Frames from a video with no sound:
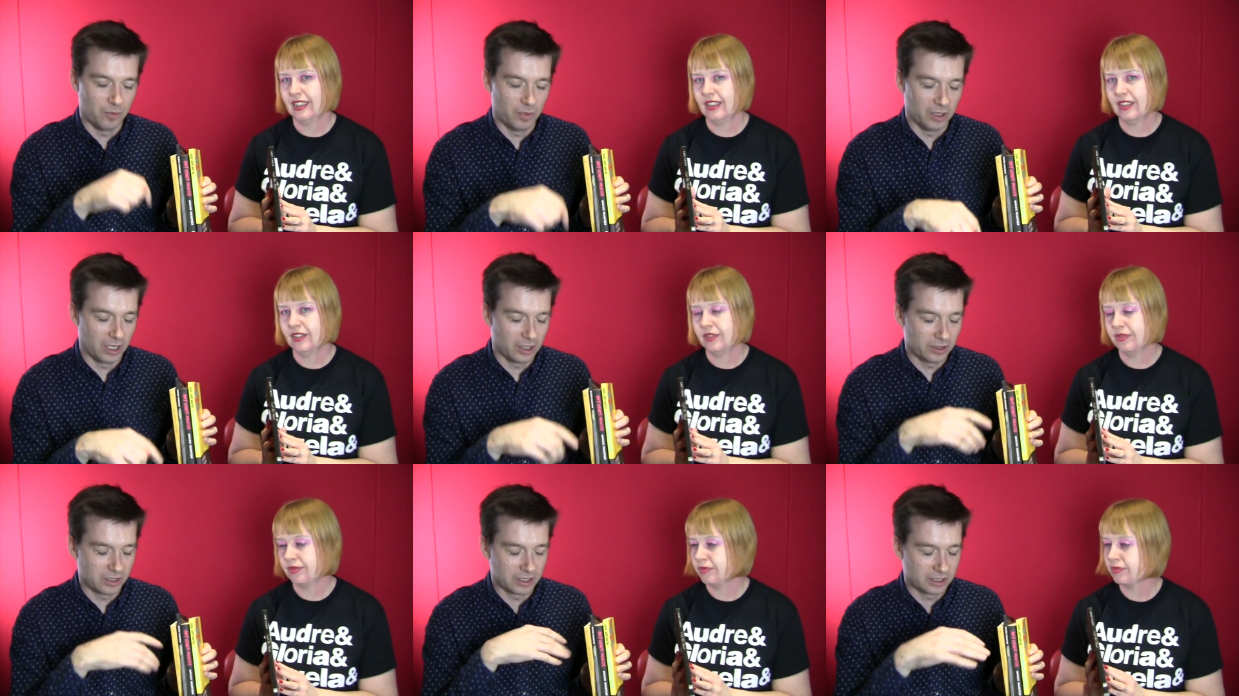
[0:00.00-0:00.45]

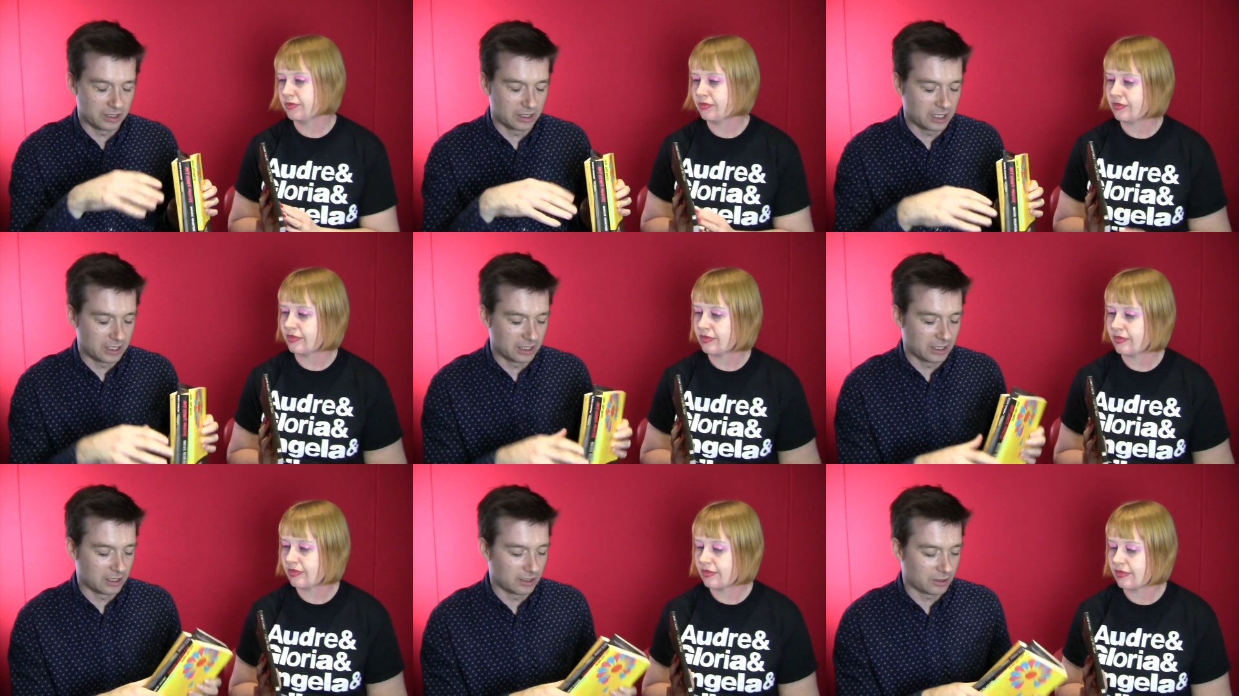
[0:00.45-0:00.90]
Speaker 1: below, in the
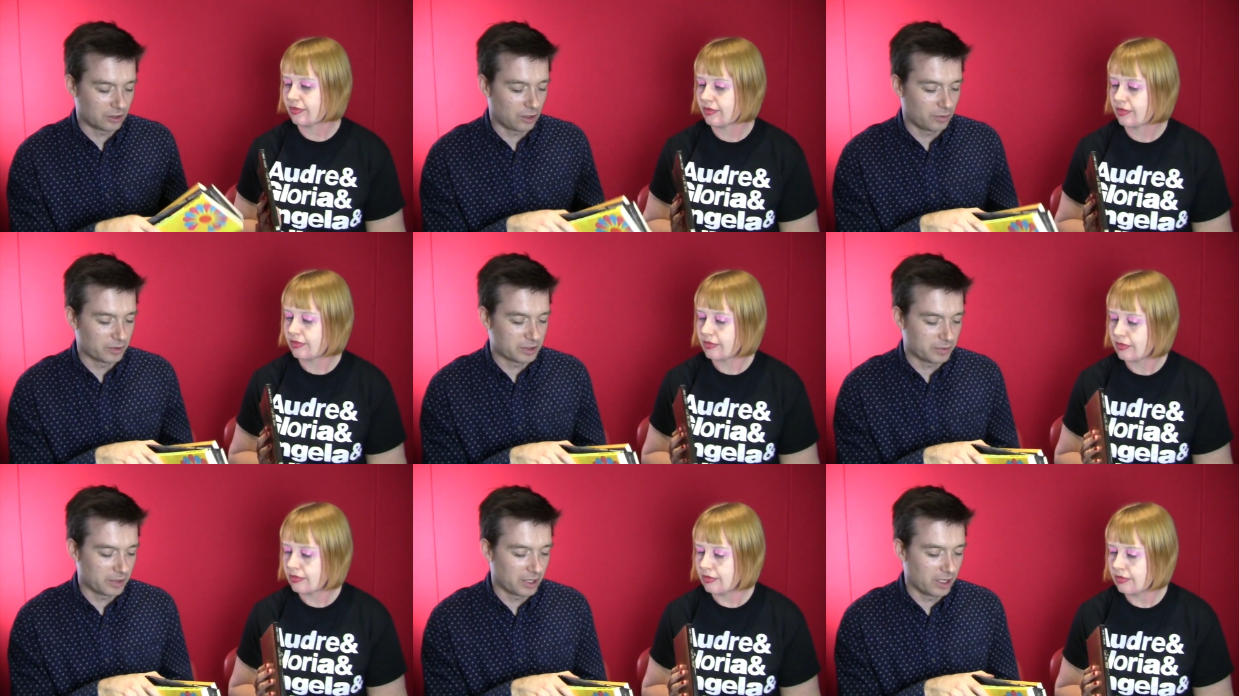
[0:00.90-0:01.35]
in the
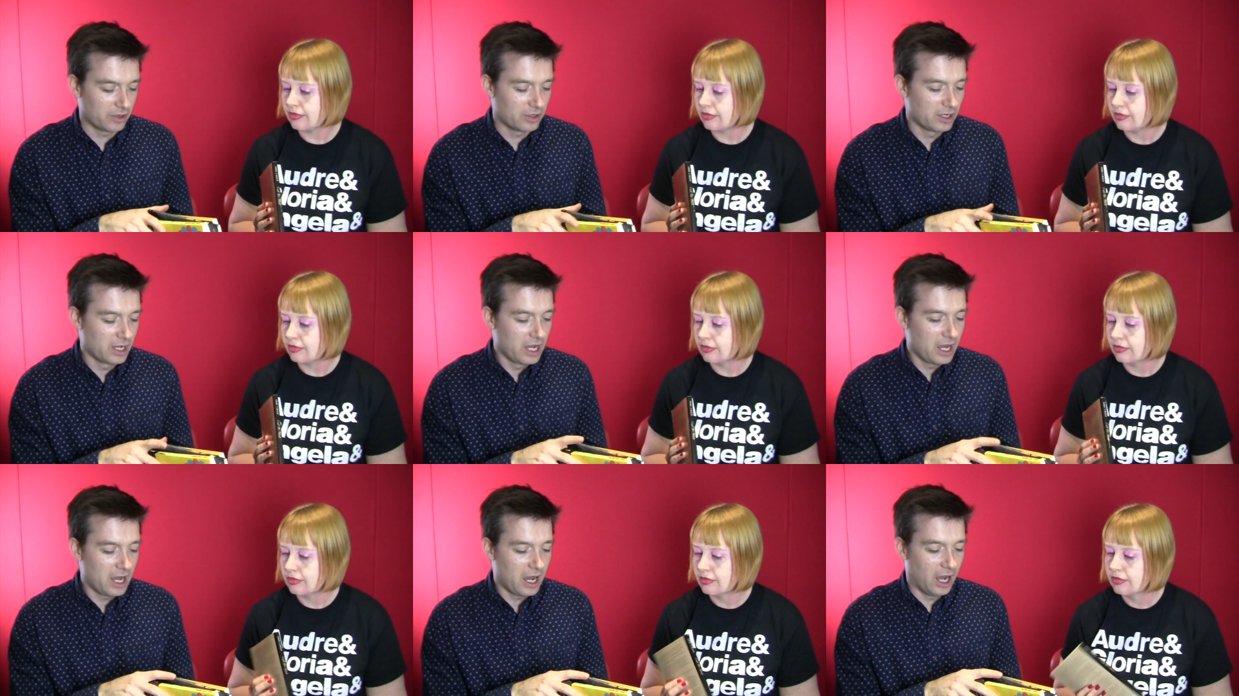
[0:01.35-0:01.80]
comments below,
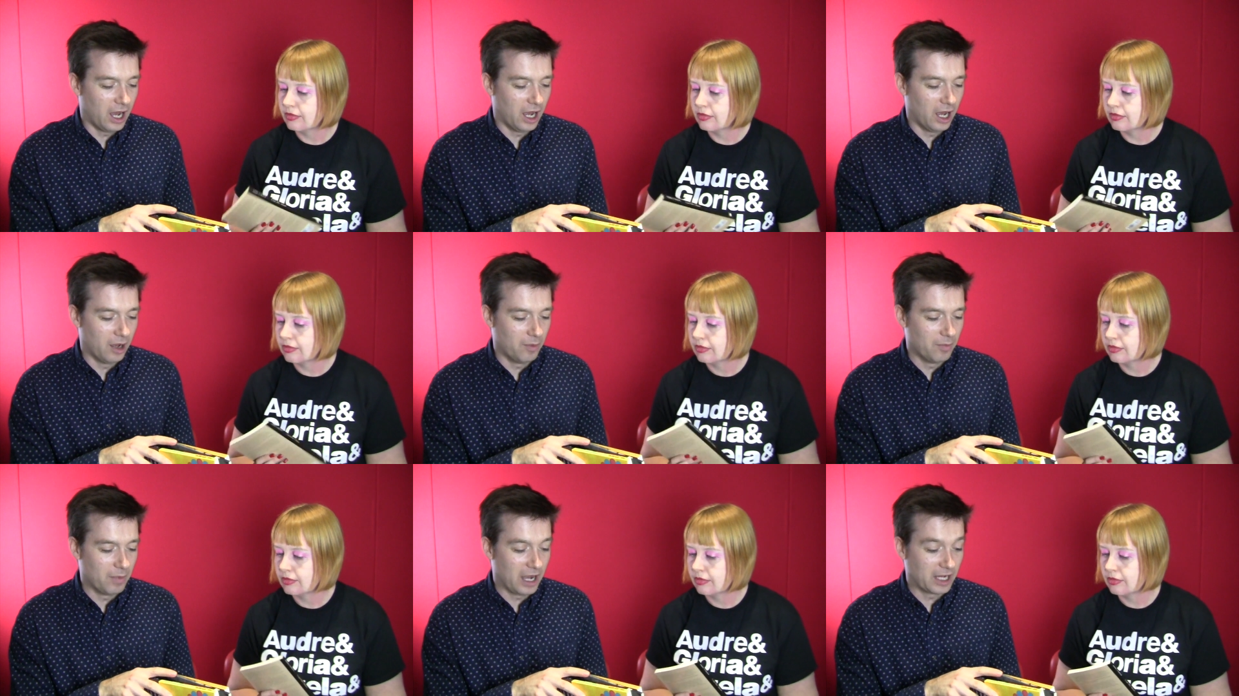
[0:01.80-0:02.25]

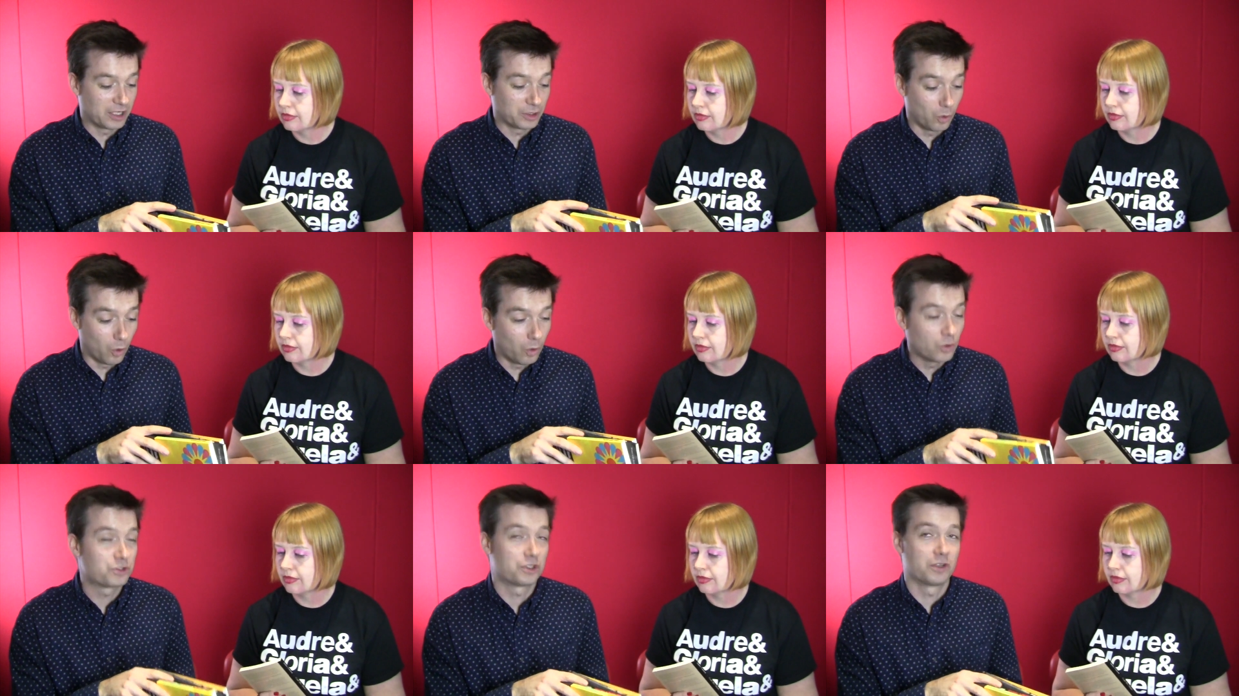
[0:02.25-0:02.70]
um, and you
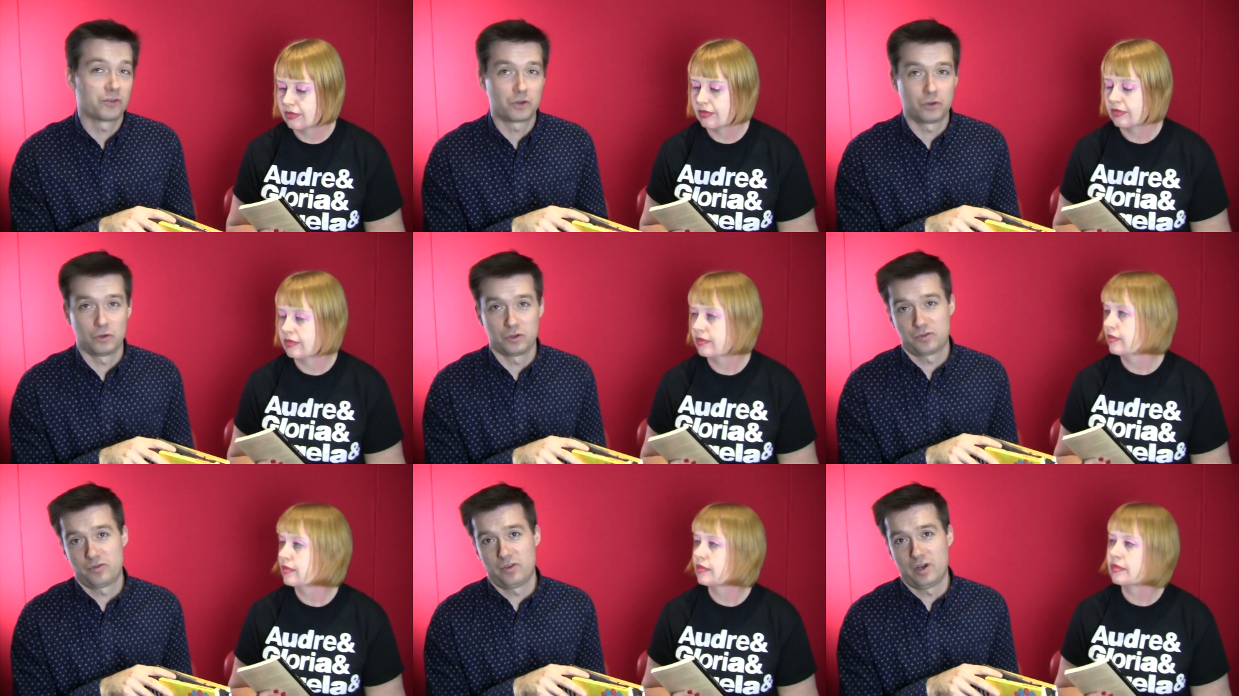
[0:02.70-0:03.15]
will also, of
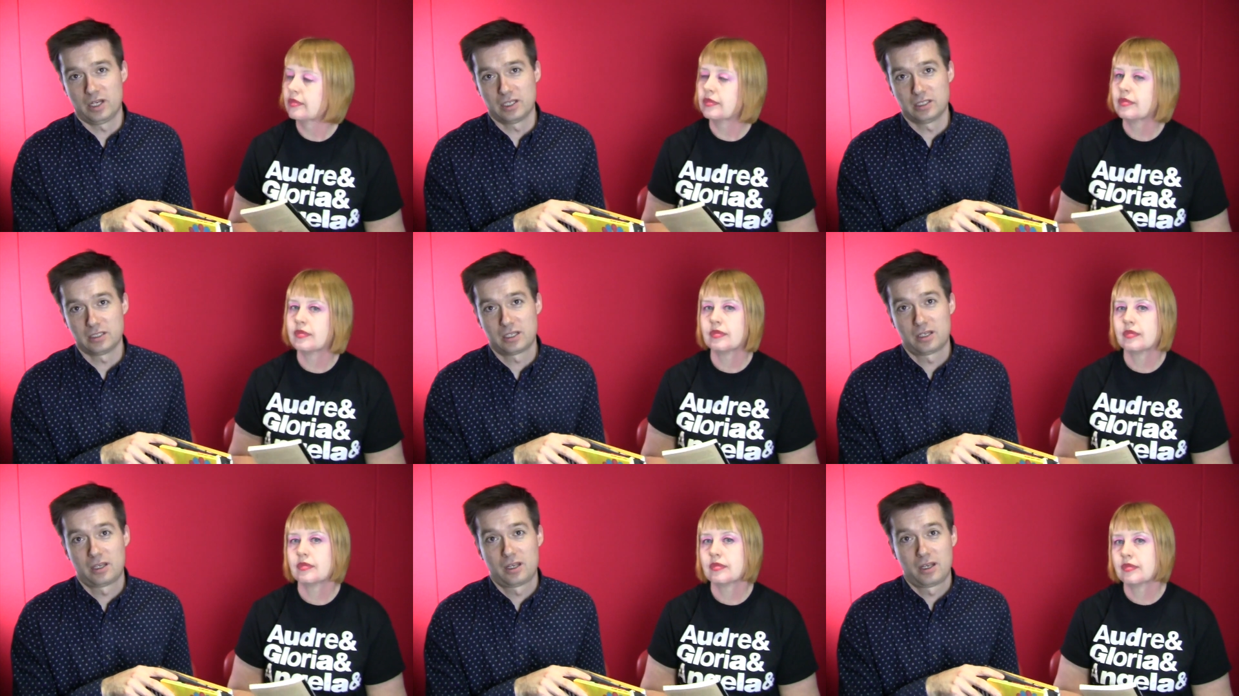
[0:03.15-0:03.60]
course,
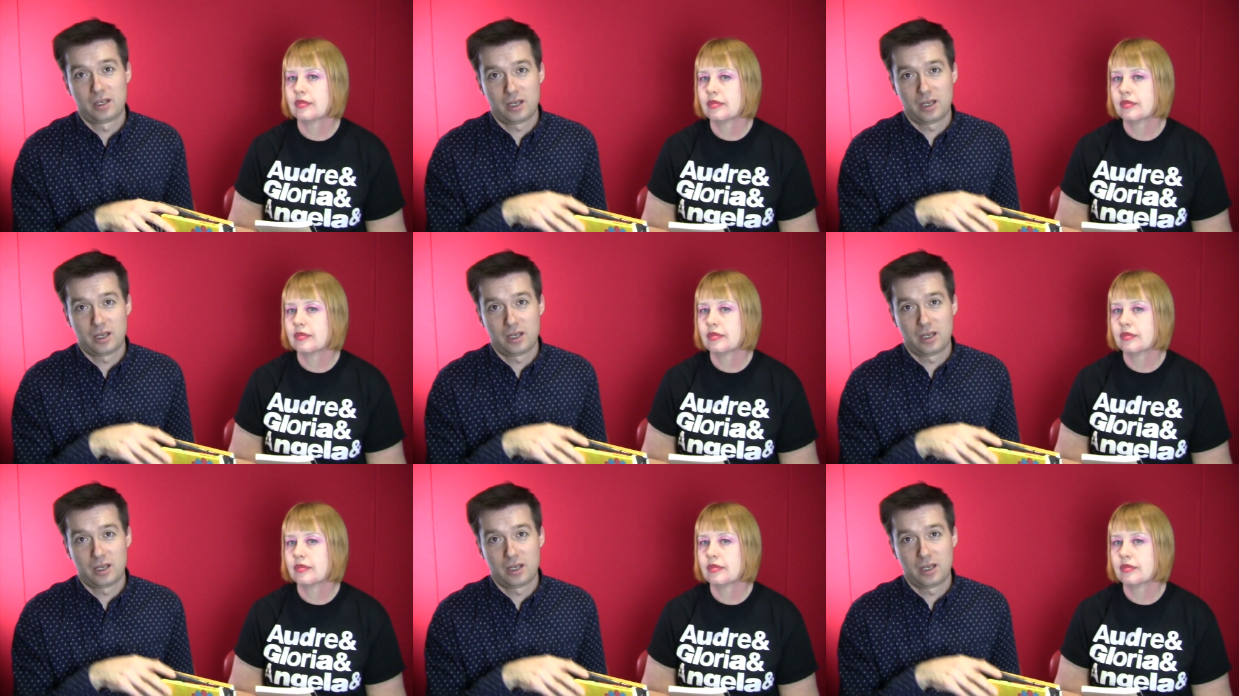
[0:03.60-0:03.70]
find.